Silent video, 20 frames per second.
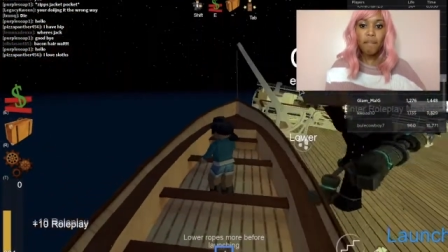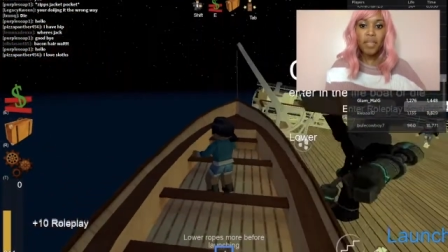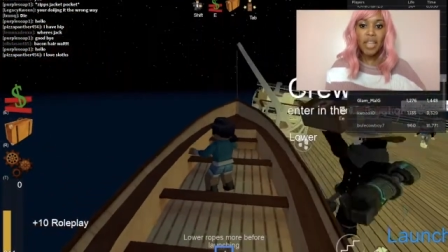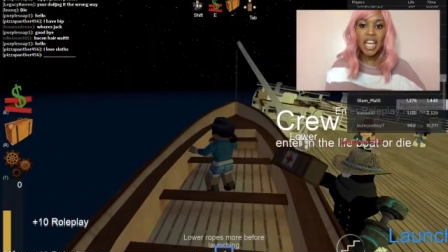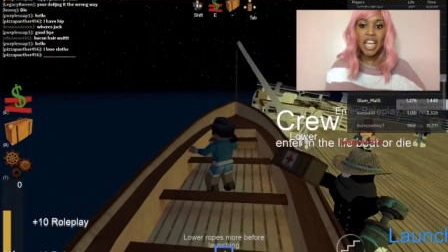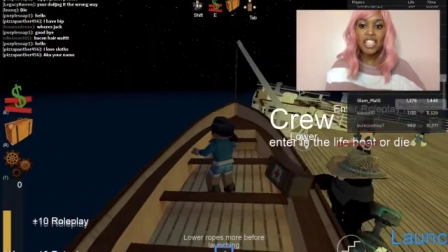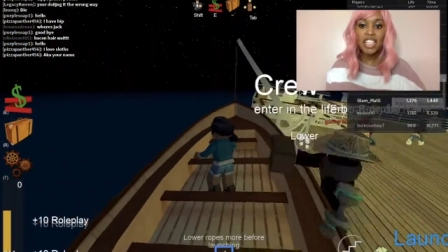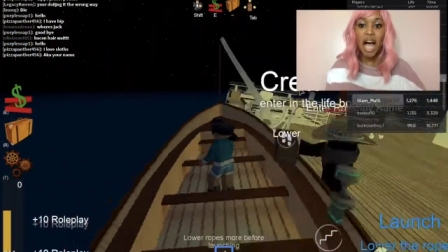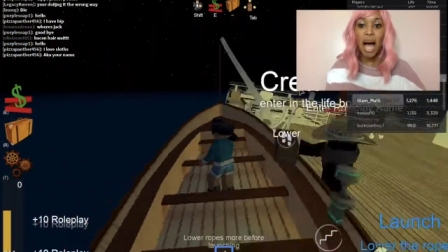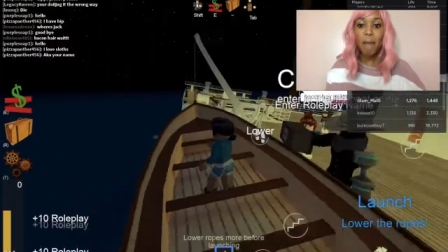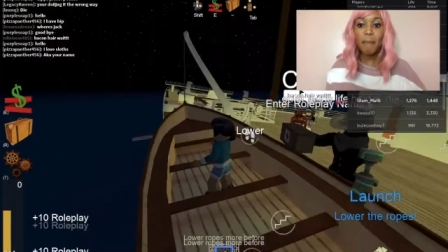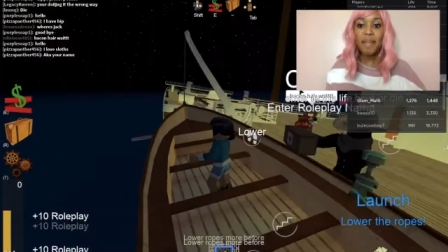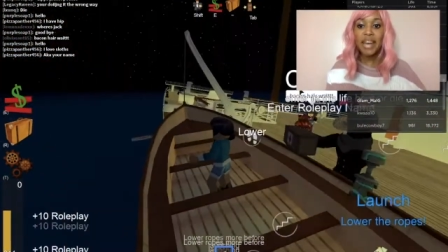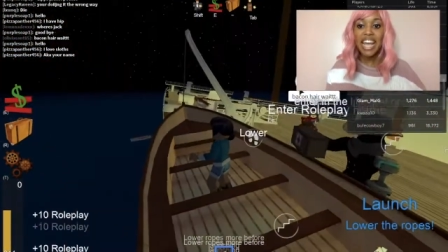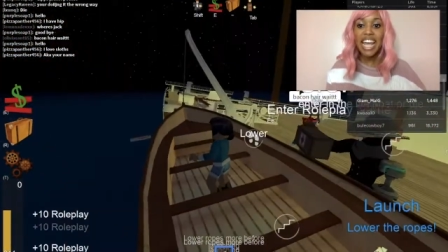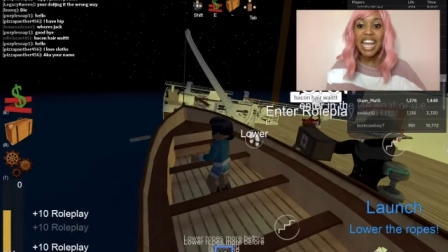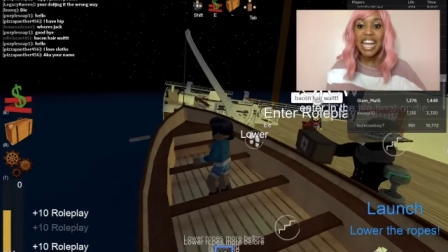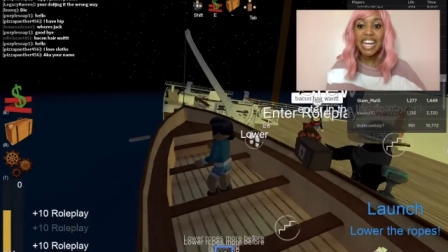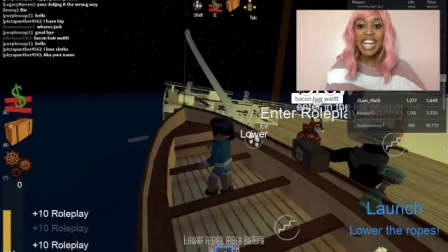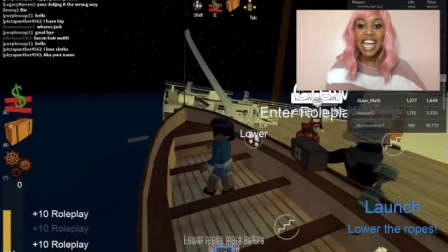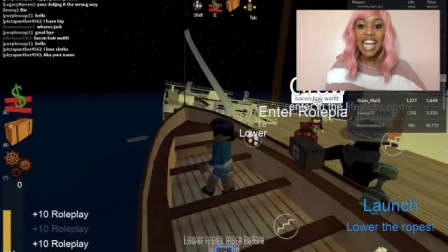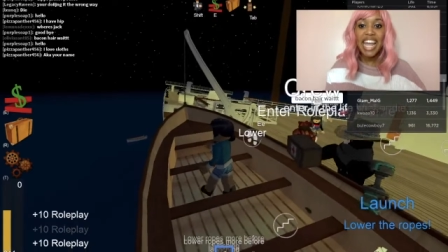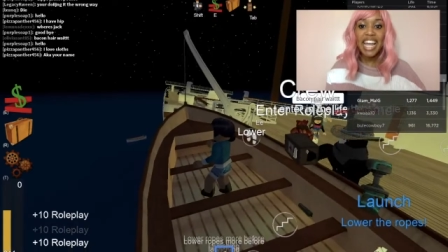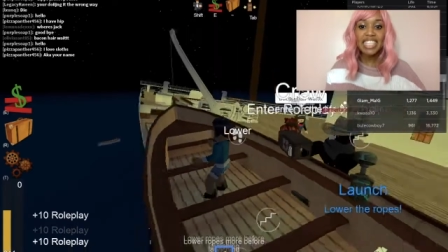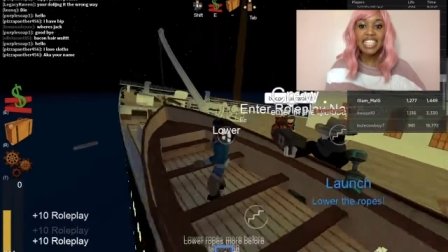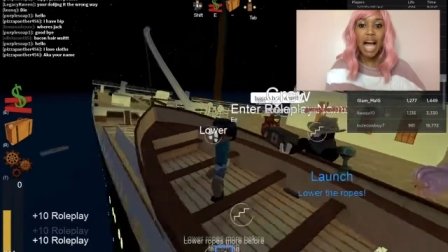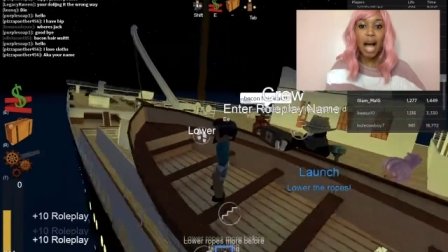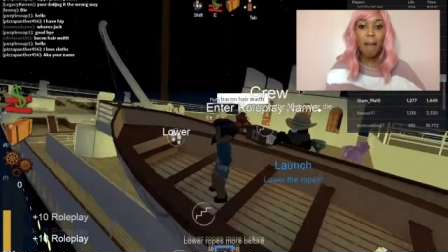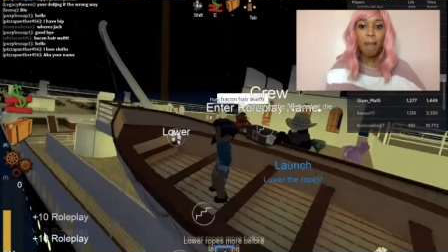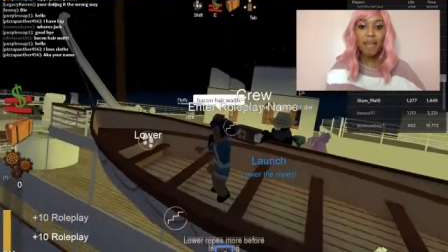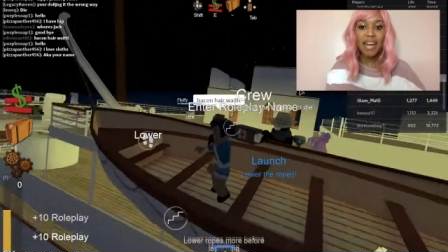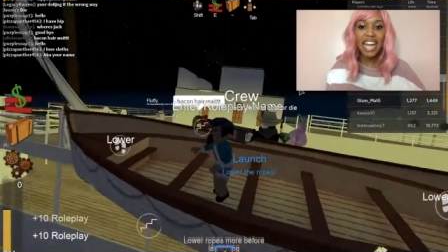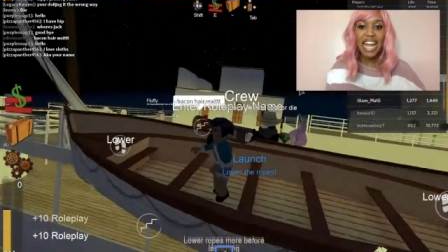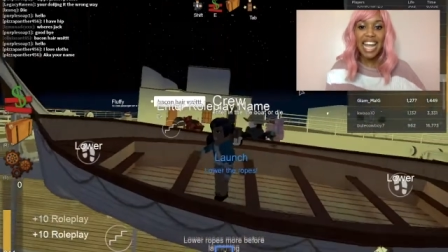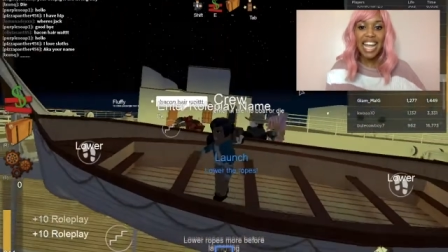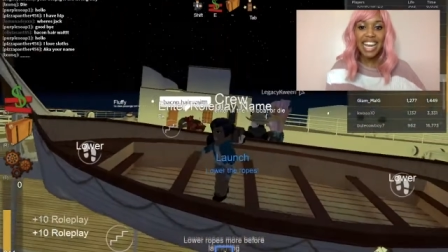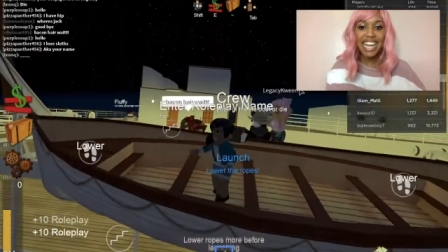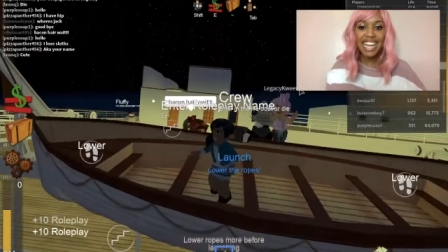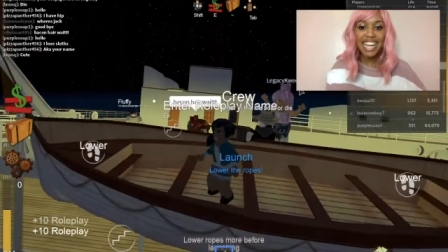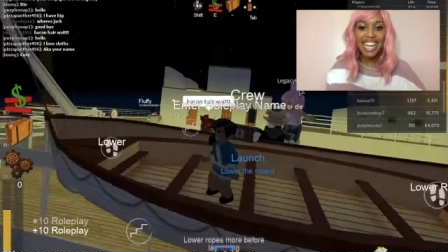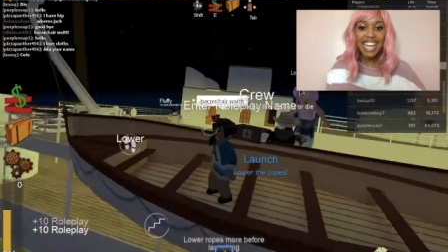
He's hopping in! He's hopping in!